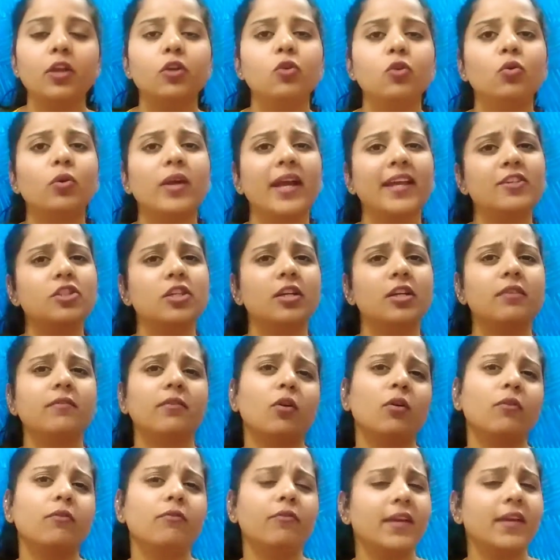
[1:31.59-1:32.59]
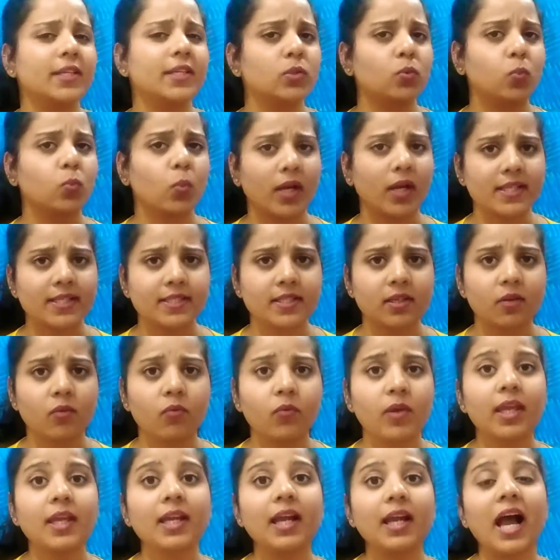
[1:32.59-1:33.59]
You can shave your face once a
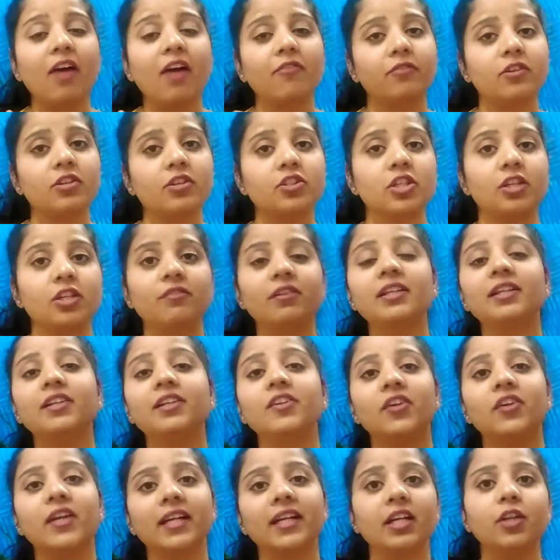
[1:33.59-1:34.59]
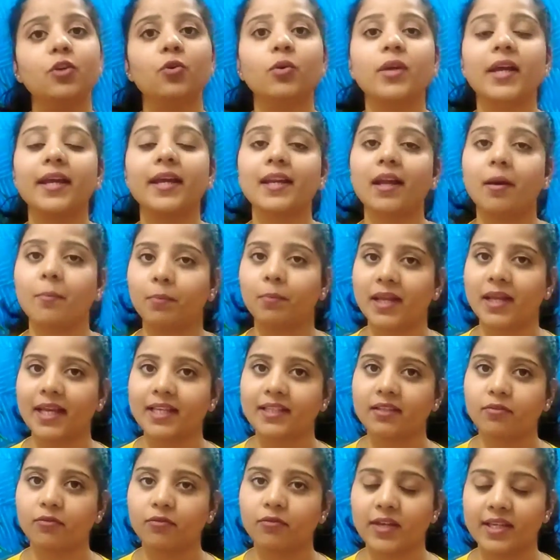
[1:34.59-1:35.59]
week. After shaving directly, you can apply
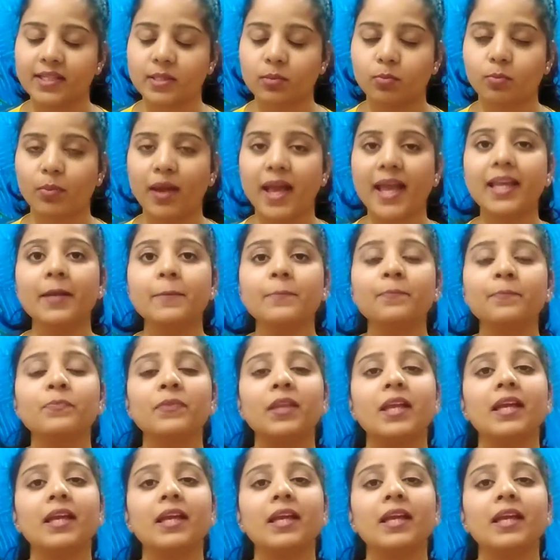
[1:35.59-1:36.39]
the face pack.